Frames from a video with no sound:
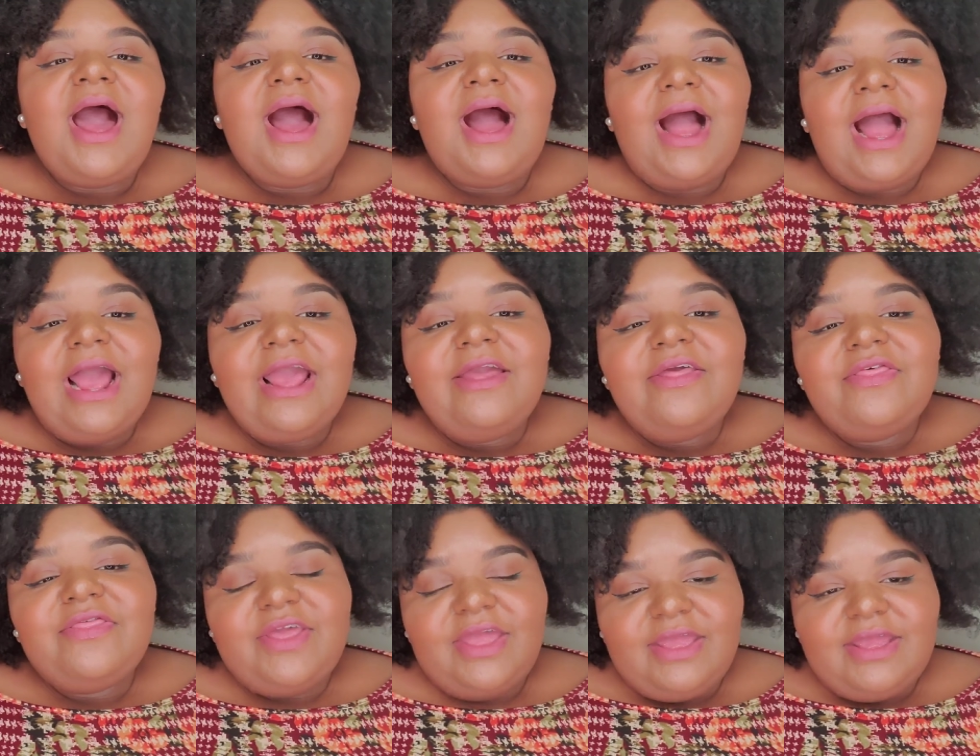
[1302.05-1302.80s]
I
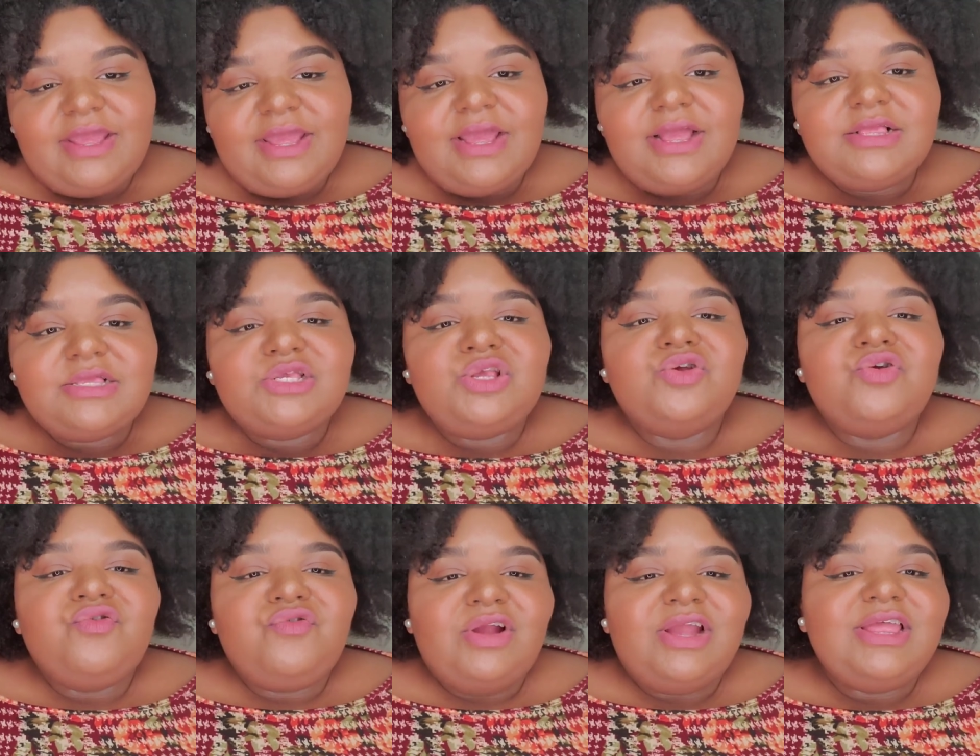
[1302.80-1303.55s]
think it's a
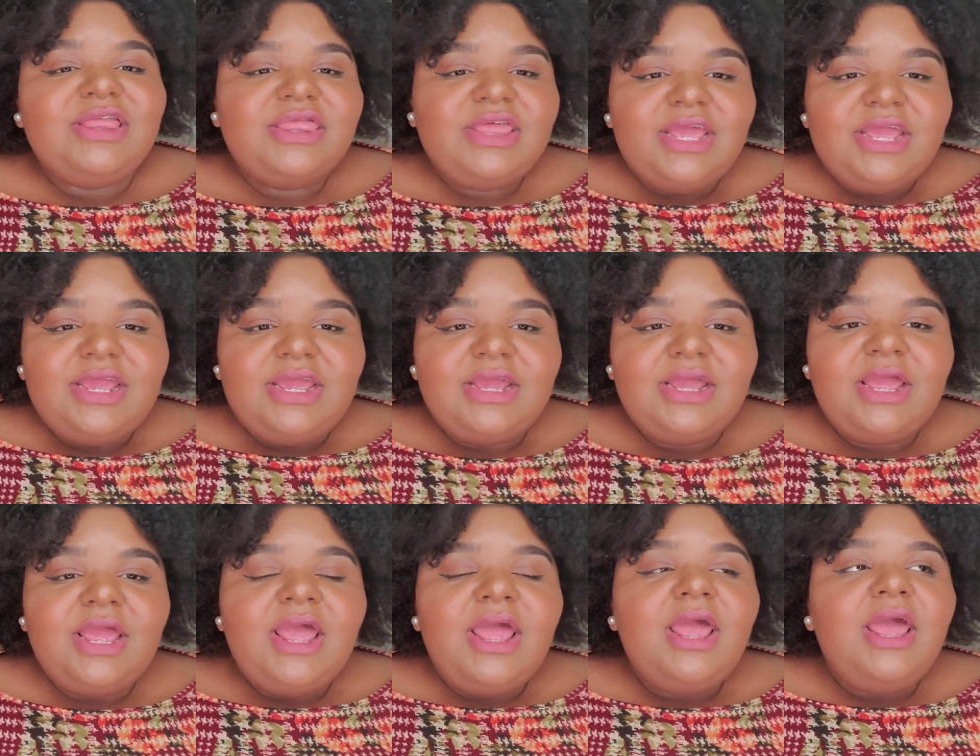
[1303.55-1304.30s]
great
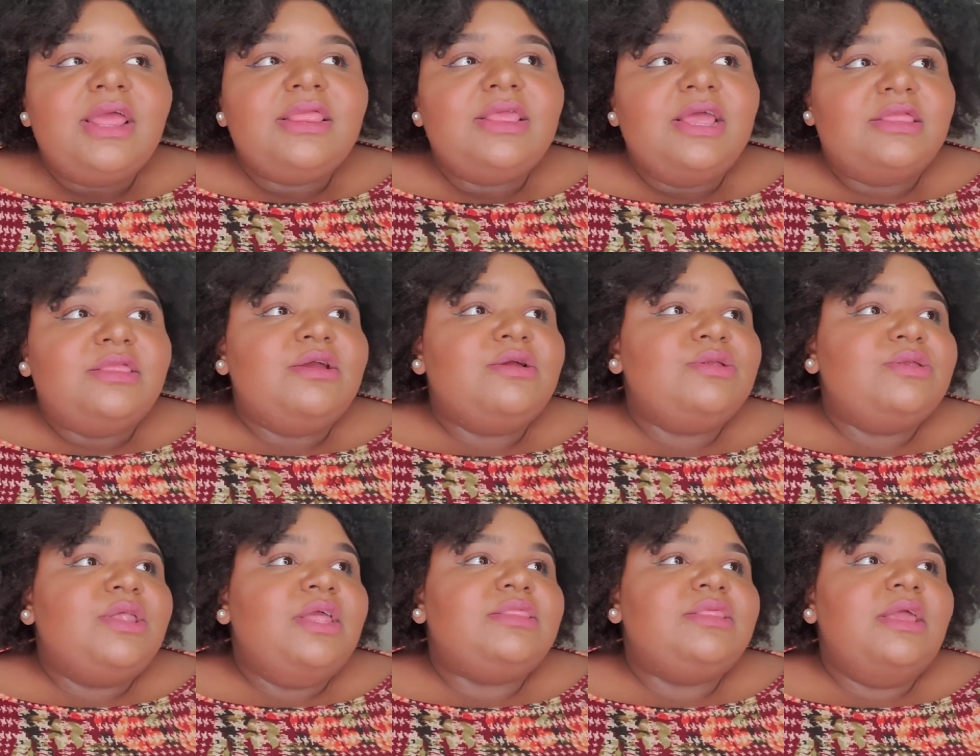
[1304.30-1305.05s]
thing that they're,
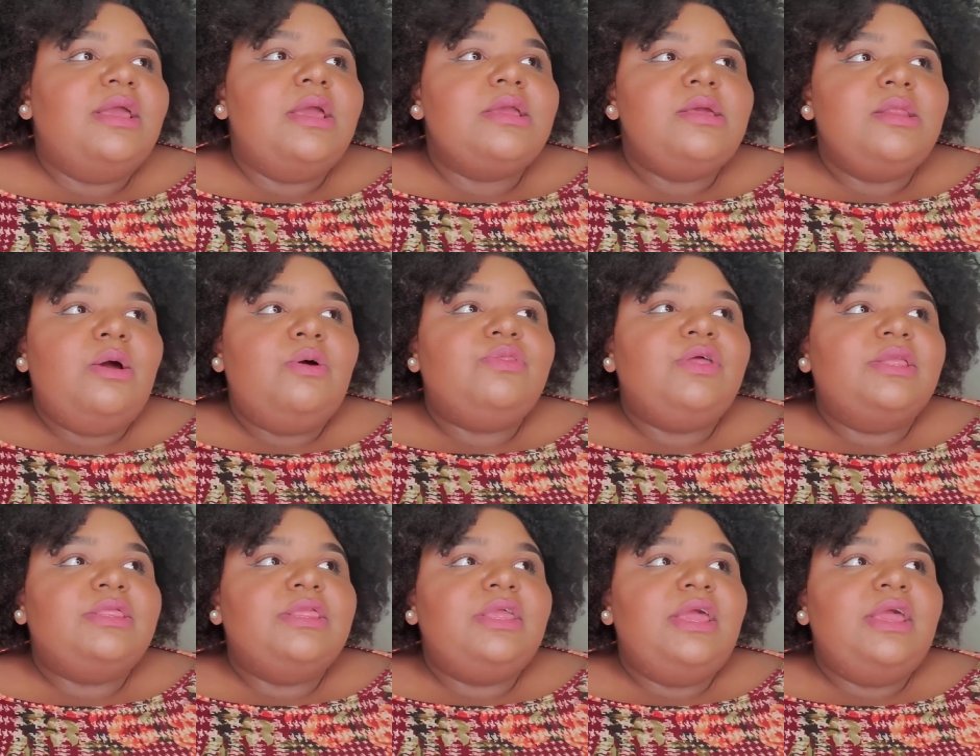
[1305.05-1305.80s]
that they, you know,
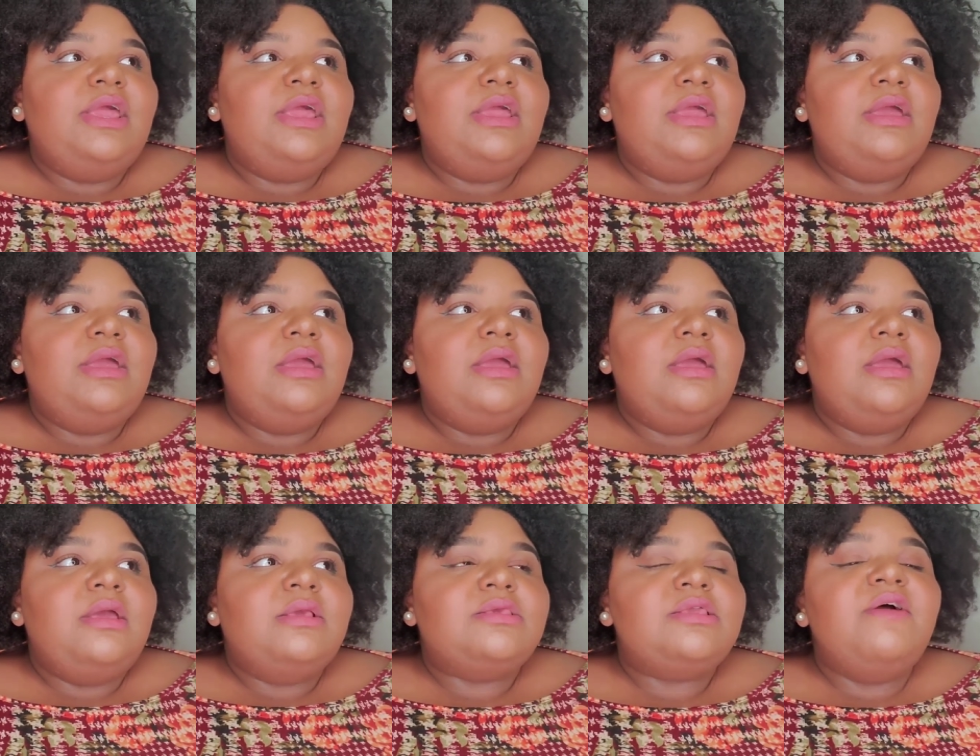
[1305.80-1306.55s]
that the
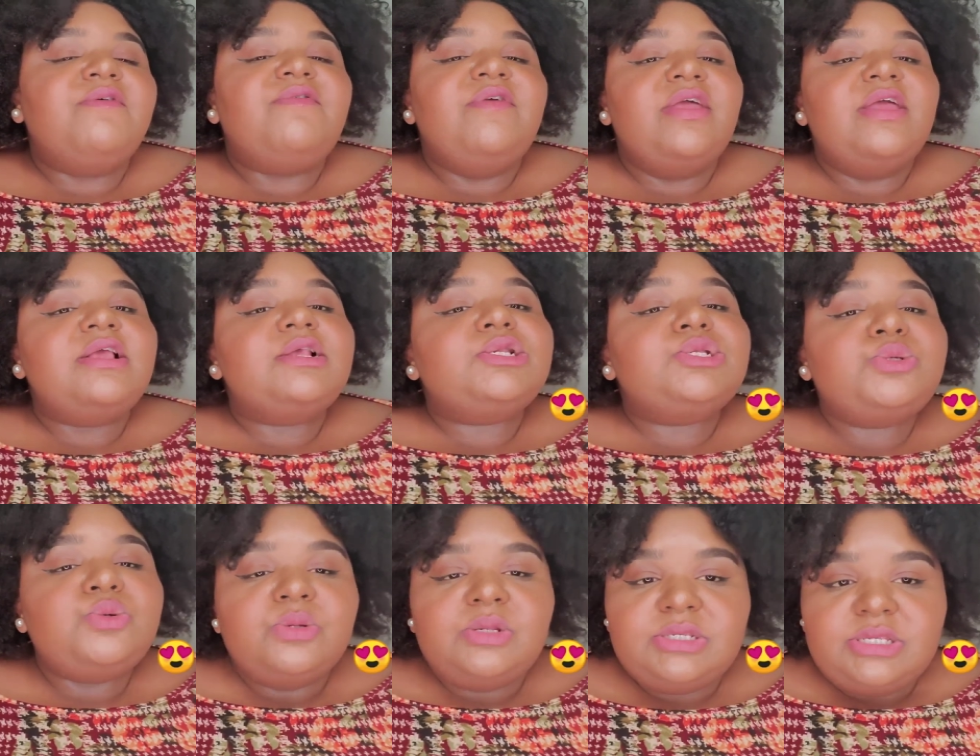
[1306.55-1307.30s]
stuff is
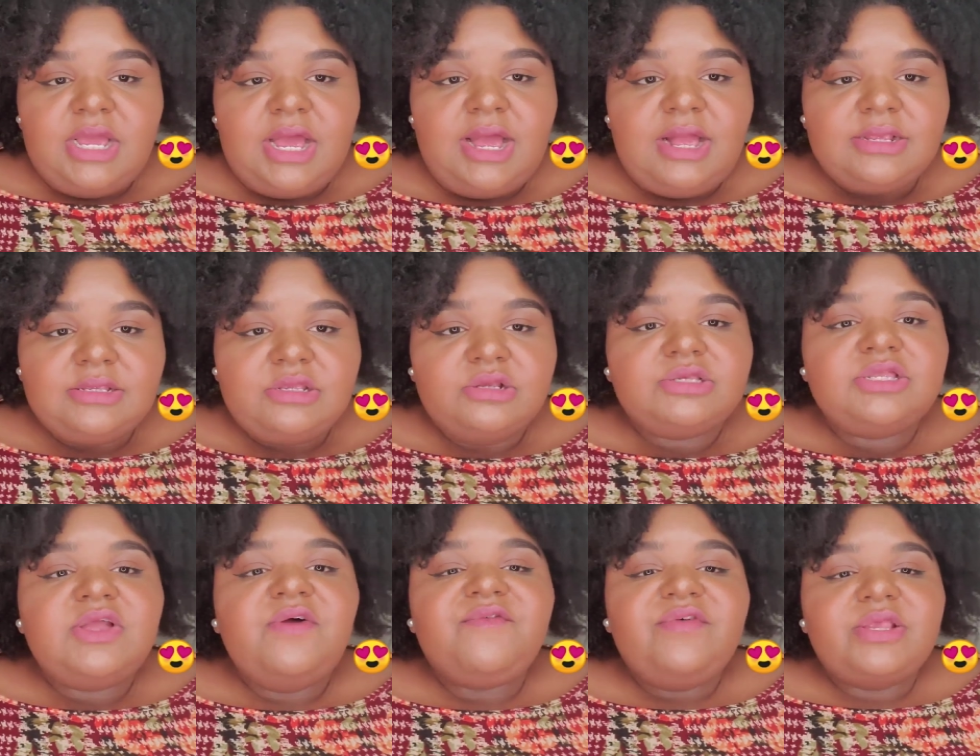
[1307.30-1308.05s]
true to size. The
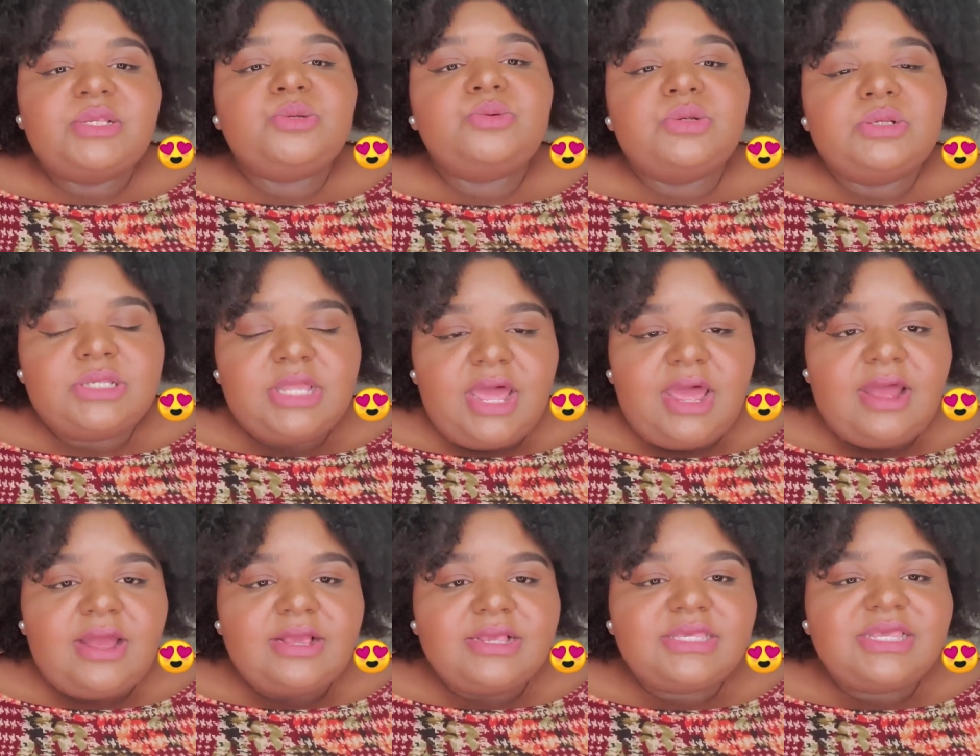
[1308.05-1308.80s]
stuff is true to
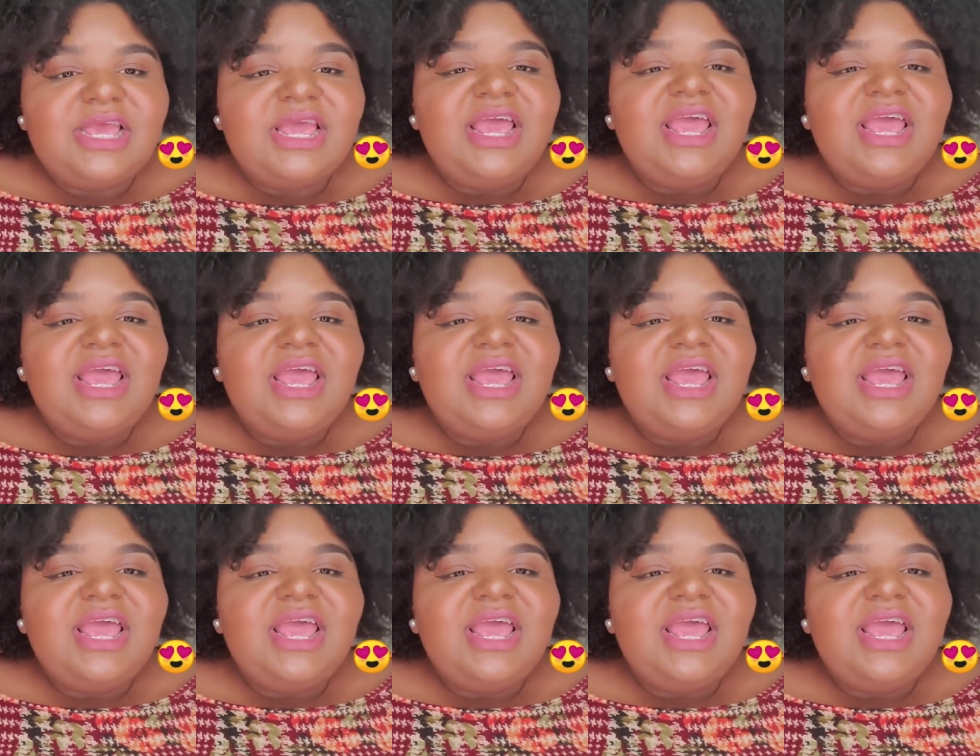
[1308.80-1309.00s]
size.